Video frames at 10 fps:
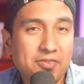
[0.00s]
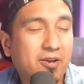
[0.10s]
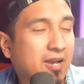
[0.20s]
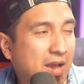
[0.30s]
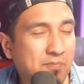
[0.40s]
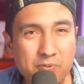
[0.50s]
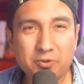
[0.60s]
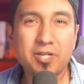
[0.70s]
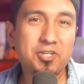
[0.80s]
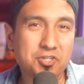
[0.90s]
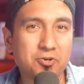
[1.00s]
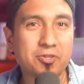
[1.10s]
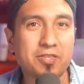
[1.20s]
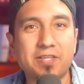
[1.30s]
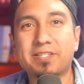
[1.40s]
I thought, I'm pretty
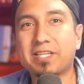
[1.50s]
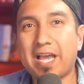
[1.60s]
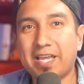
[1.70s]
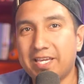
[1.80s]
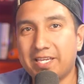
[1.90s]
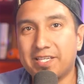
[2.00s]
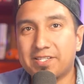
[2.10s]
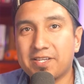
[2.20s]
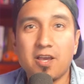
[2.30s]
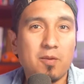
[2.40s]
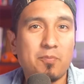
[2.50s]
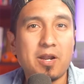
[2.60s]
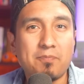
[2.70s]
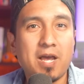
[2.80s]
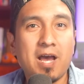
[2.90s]
sure that this guy is,
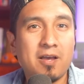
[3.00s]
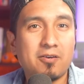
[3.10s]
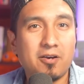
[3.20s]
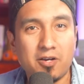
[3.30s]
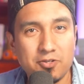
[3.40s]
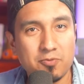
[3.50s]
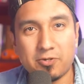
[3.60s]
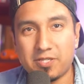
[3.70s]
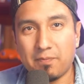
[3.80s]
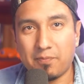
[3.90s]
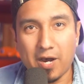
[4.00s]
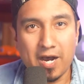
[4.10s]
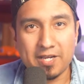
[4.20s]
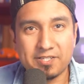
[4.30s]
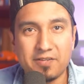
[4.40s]
but I'm not 100%
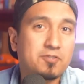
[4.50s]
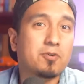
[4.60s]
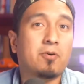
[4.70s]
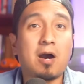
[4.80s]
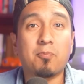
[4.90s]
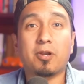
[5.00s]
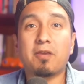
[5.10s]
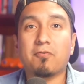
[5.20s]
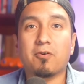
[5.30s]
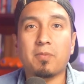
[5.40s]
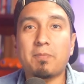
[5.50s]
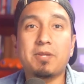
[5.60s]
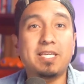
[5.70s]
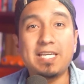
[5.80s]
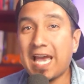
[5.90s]
positive, so I'll pray for him. I
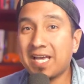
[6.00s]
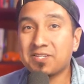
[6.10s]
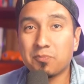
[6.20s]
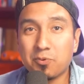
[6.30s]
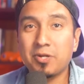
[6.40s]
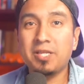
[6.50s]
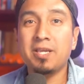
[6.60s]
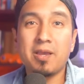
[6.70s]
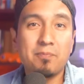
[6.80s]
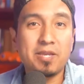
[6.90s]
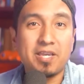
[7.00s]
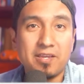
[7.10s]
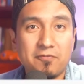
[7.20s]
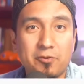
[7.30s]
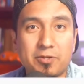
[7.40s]
mean, he has a pretty big
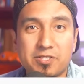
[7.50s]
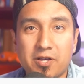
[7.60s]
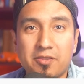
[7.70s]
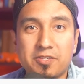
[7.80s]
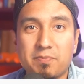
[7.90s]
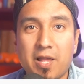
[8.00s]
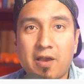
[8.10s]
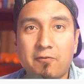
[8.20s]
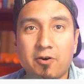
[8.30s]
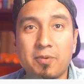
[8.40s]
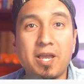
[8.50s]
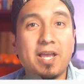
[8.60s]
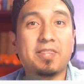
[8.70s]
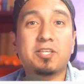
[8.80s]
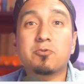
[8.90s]
influence on this platform,
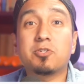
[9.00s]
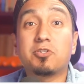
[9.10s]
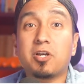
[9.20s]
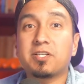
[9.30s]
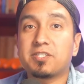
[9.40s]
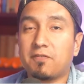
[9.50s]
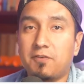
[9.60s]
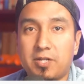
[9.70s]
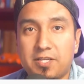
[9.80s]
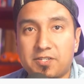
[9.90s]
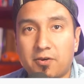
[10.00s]
and this was just a few days